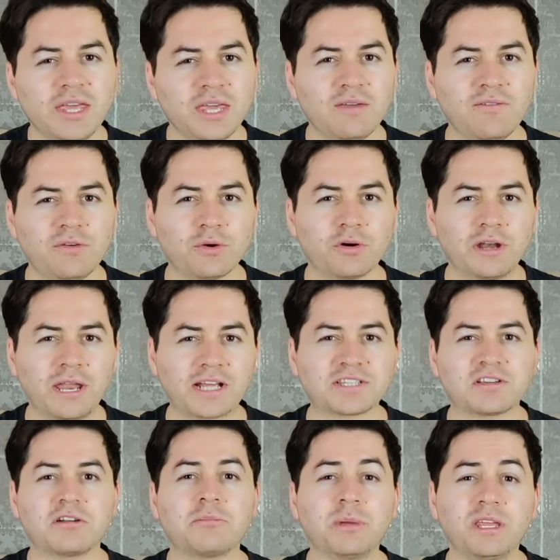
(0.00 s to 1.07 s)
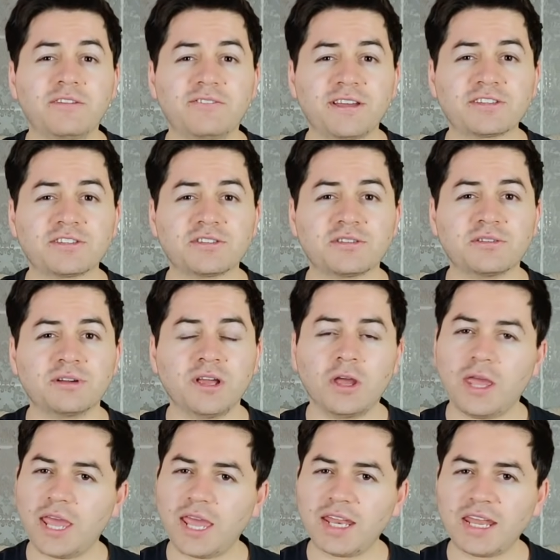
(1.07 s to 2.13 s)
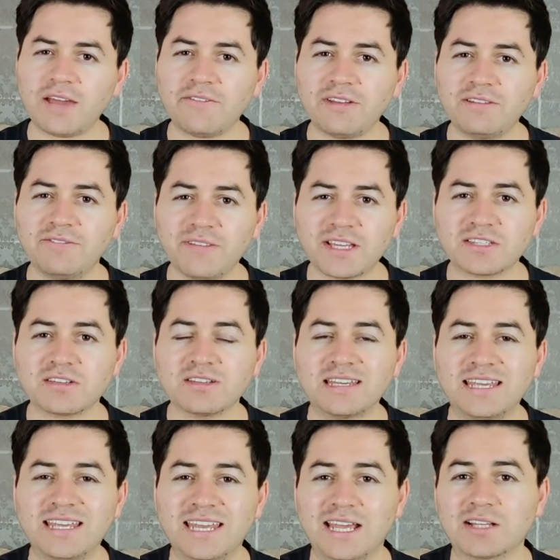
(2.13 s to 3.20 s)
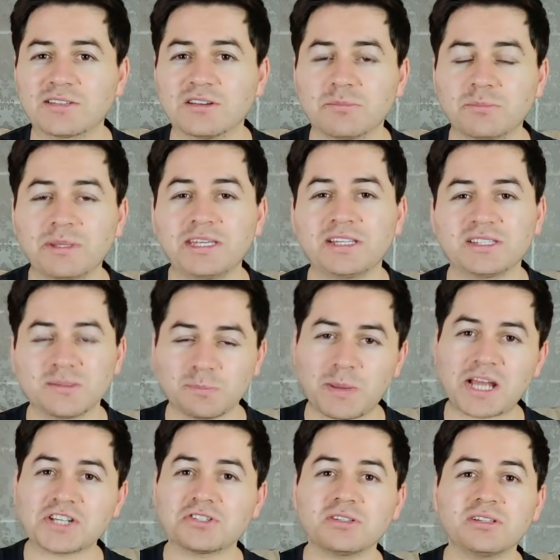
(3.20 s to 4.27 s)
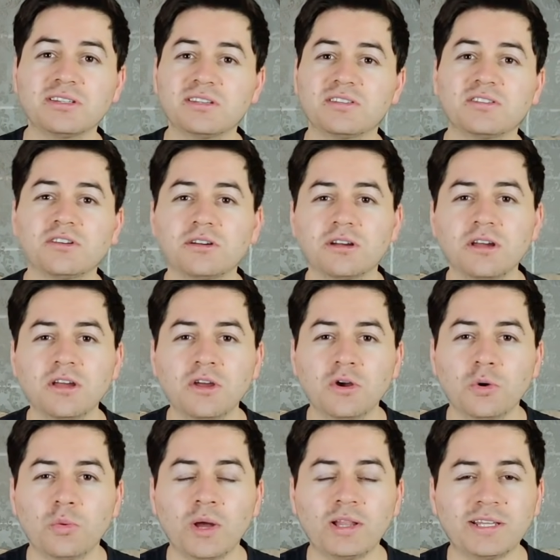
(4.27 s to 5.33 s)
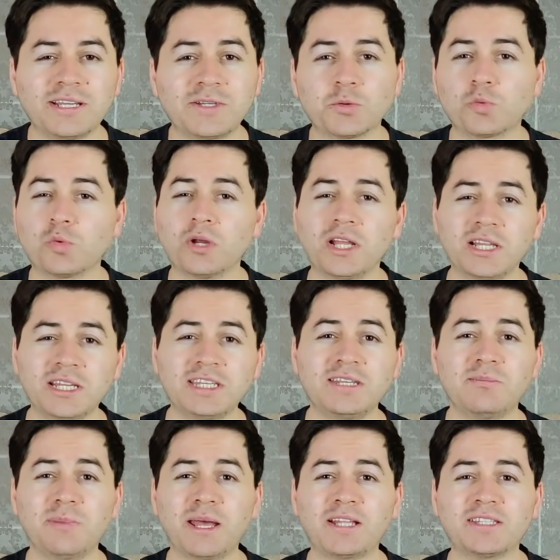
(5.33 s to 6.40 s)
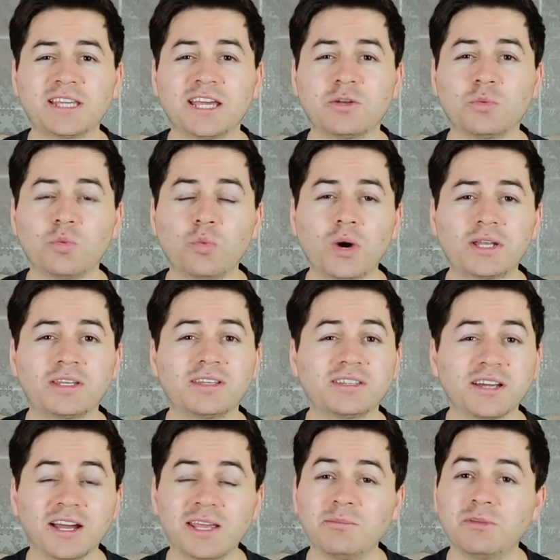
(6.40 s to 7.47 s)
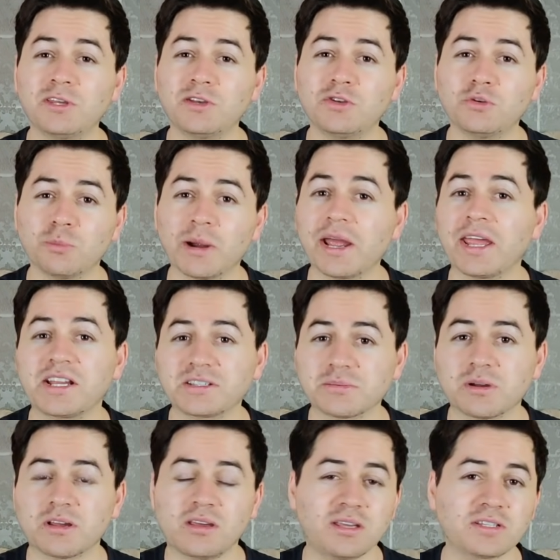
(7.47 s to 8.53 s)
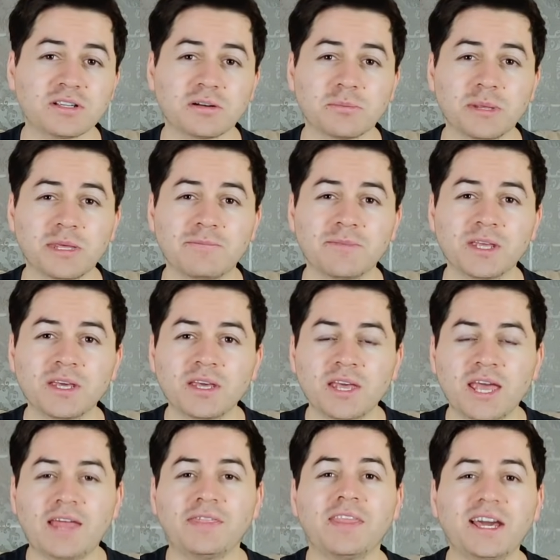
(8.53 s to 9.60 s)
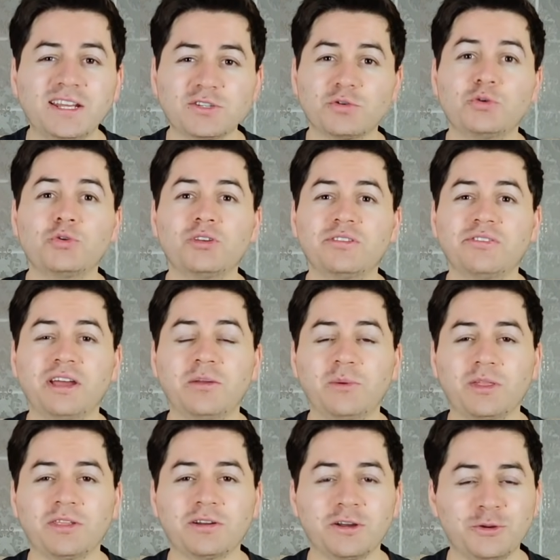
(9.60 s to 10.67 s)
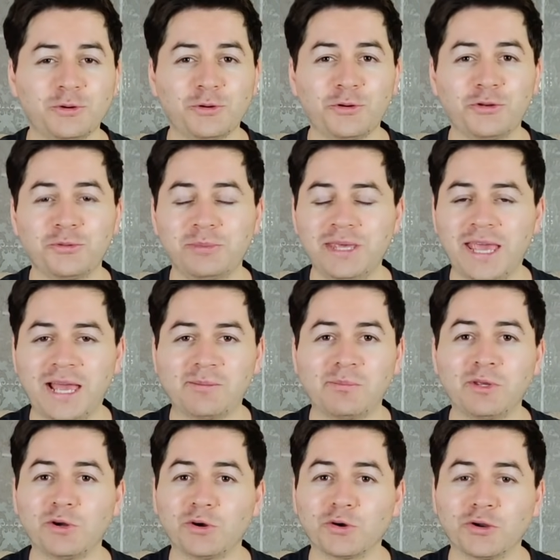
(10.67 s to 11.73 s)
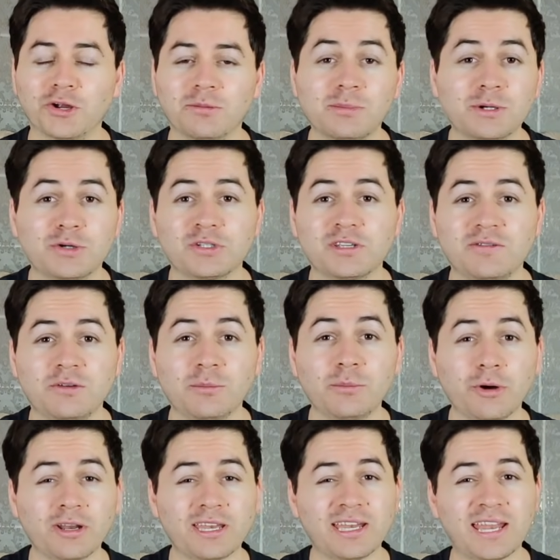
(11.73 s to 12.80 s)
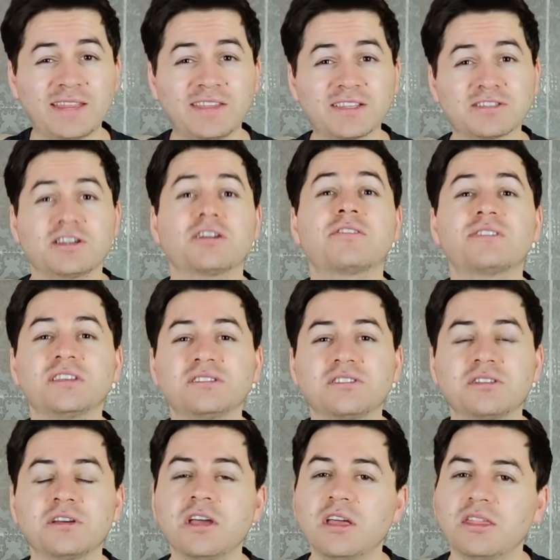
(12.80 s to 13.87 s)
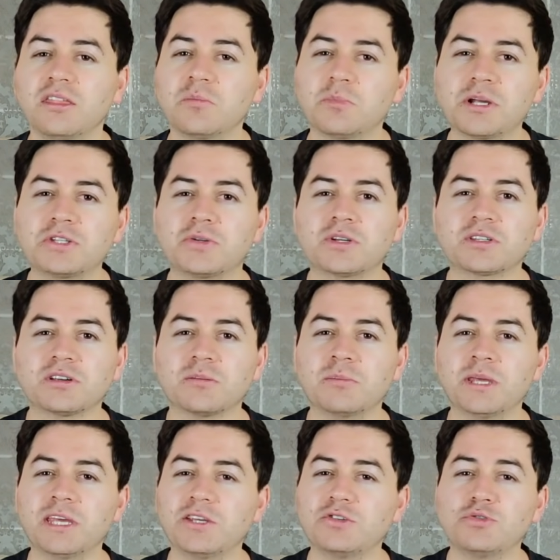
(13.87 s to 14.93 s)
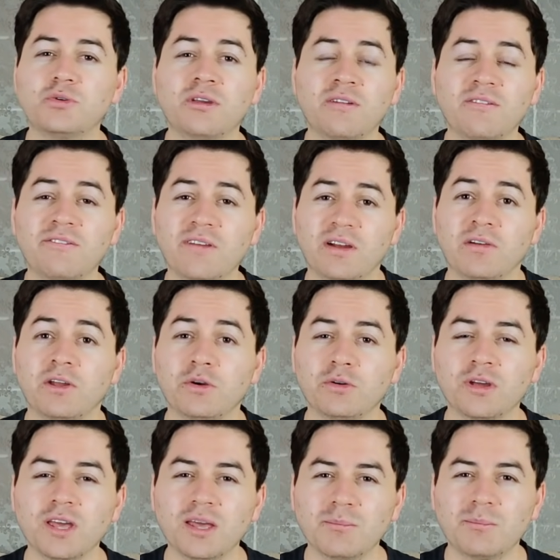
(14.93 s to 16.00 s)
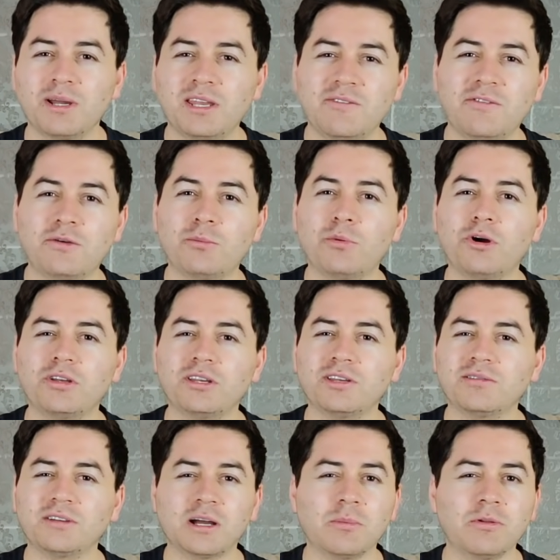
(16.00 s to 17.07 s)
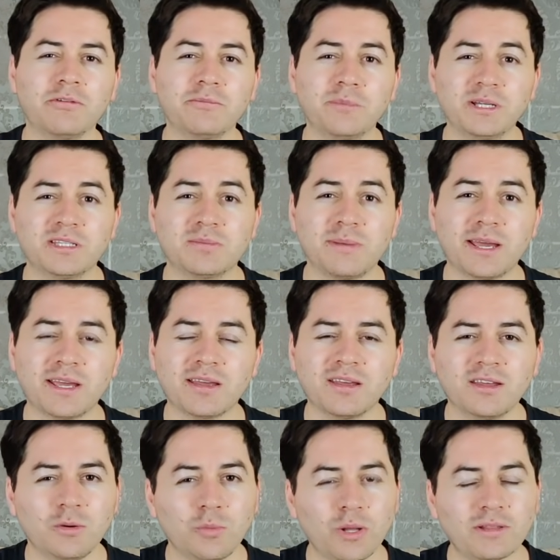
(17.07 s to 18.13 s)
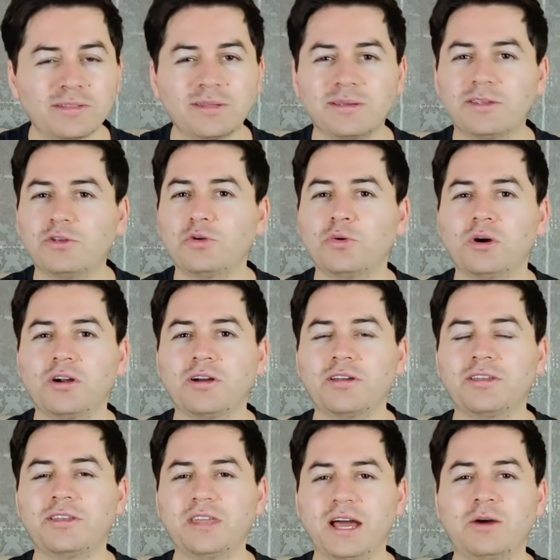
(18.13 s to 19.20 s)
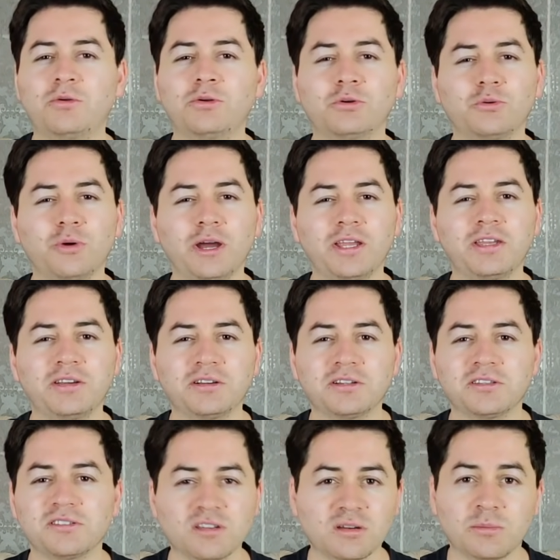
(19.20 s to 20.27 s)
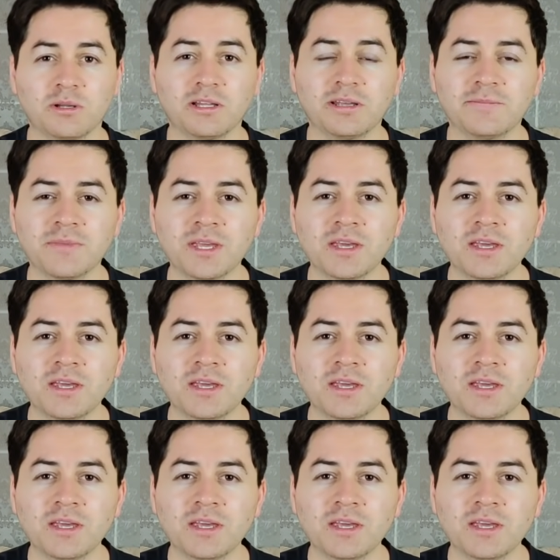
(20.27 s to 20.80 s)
If you're an XRP investor and have invested in XRP, especially this year, well, it really depends at what time did you buy XRP. And that is going to define whether you're going to be happy or not, because if you bought it at the start of this year, the price of XRP is doing very good. But if you bought it a couple of months back, well, you are down quite considerably.